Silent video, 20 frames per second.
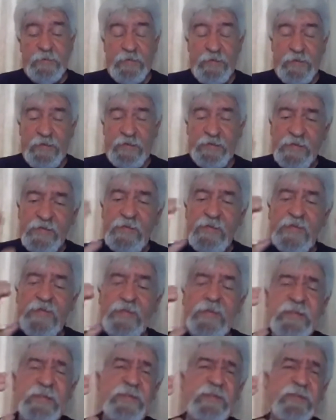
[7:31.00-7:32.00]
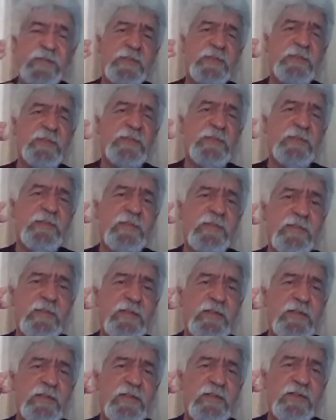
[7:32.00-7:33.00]
And then he hears
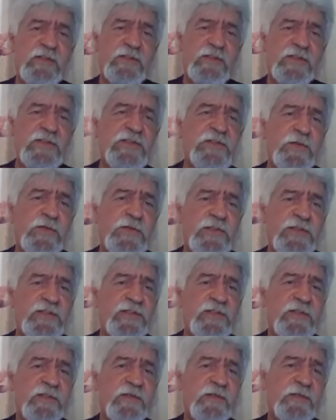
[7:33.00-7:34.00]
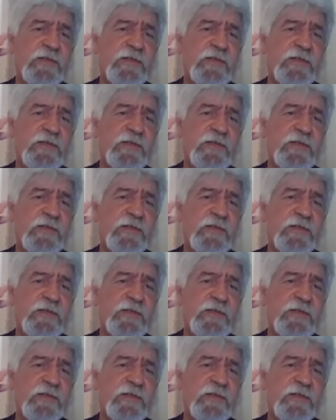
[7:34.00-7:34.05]
this voice,